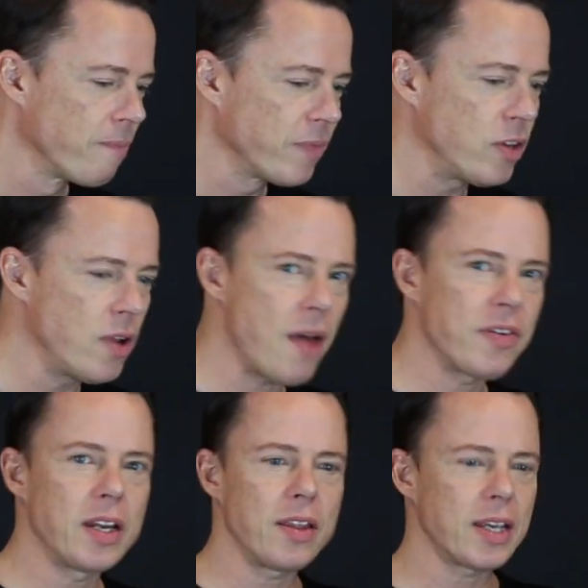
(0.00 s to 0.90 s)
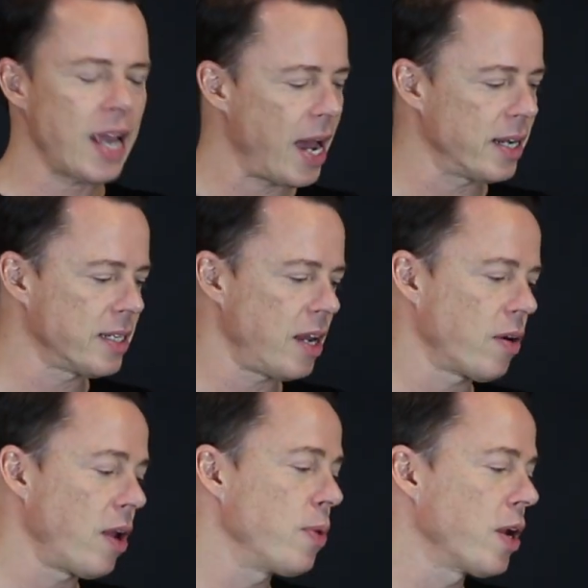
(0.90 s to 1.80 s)
Then you have another guide and say,
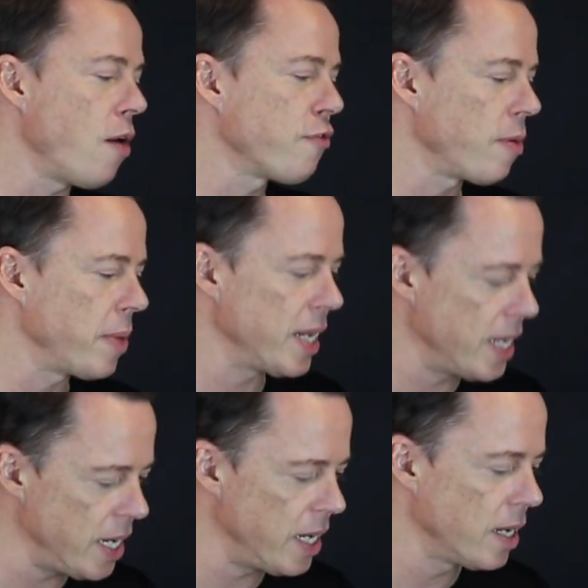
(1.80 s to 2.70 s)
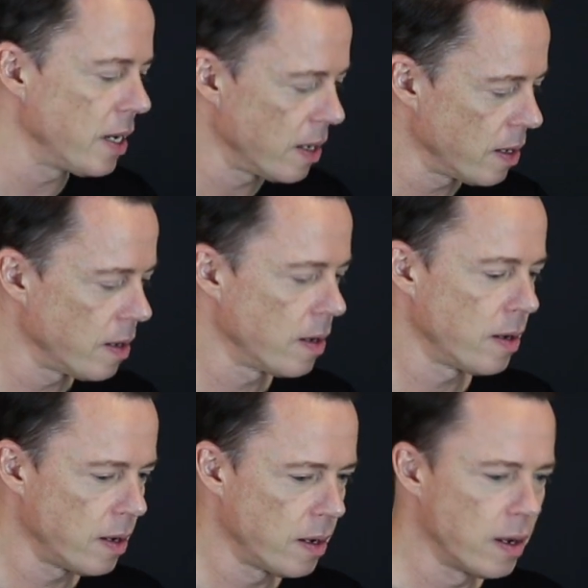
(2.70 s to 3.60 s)
okay, we go from an
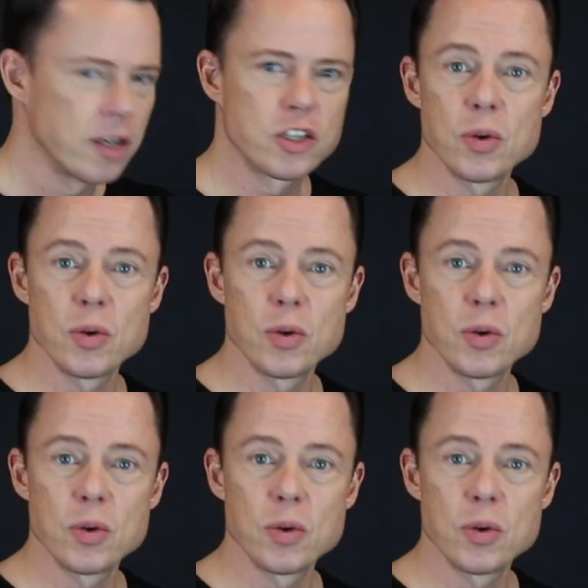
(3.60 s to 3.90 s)
E